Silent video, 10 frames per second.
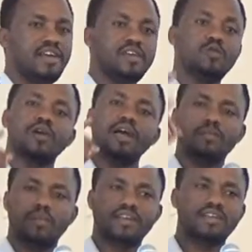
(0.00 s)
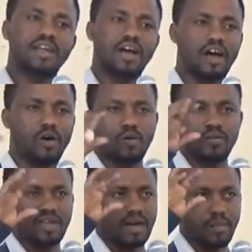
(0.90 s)
You can imagine how
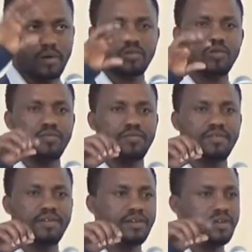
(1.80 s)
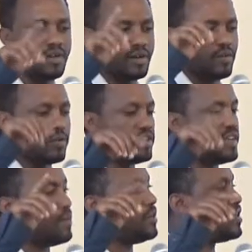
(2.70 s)
the amount of or the
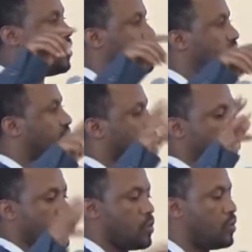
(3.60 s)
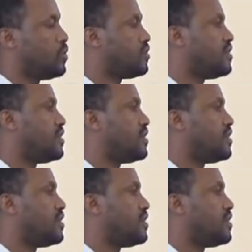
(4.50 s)
dimension of data to be produced.